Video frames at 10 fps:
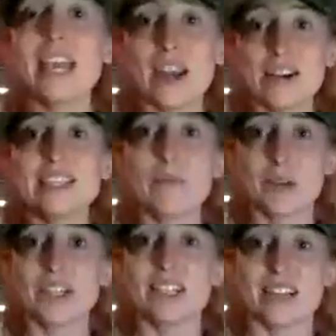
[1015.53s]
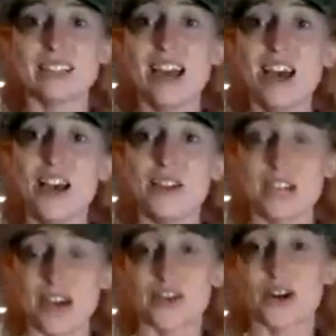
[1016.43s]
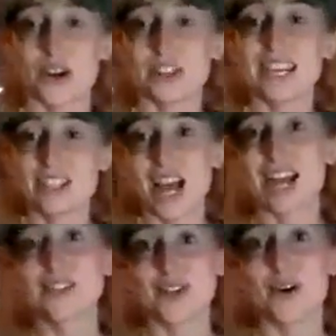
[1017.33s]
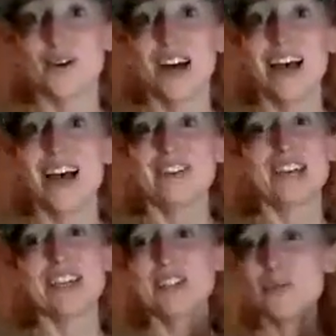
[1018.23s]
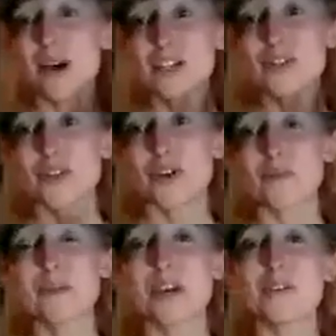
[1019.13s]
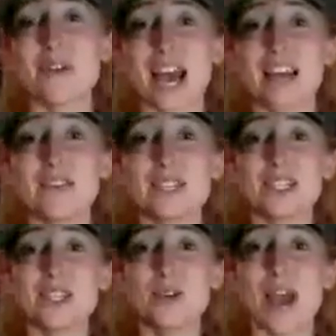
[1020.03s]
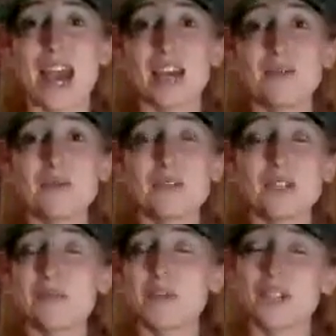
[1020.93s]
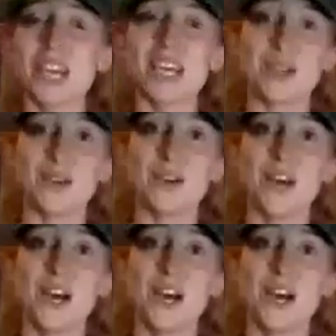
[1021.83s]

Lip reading: Carrie typically does the other Gardenside Chat. So thanks so much for being a fan of CCUA. We really appreciate you.